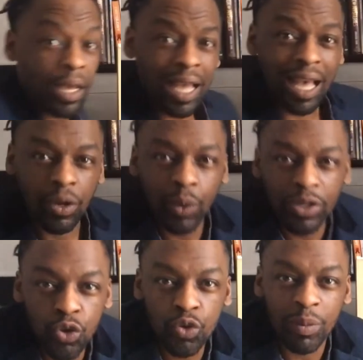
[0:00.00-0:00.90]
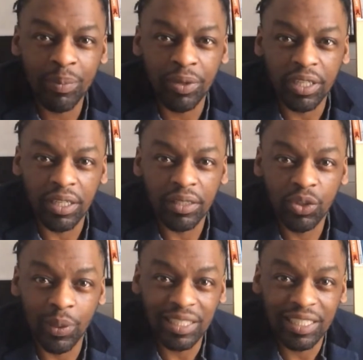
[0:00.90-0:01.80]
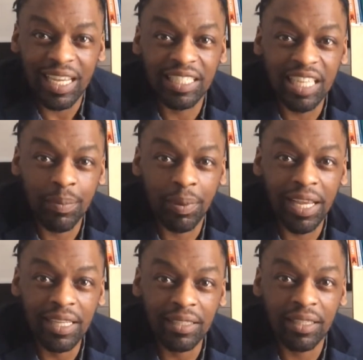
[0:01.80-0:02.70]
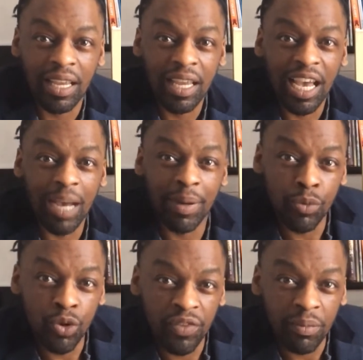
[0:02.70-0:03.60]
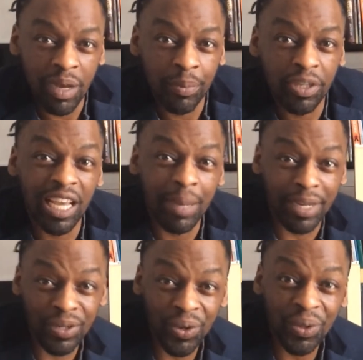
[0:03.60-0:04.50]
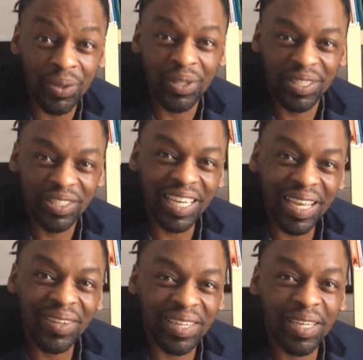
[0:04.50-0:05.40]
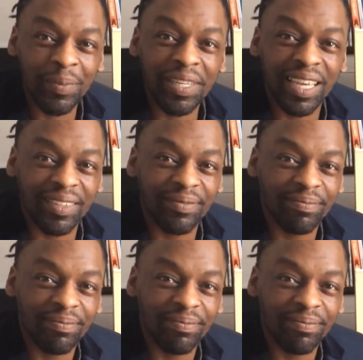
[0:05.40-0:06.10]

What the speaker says: How do I use my body? Do I stay in the same place? Am I moving my body? Am I not? Check out the clip again.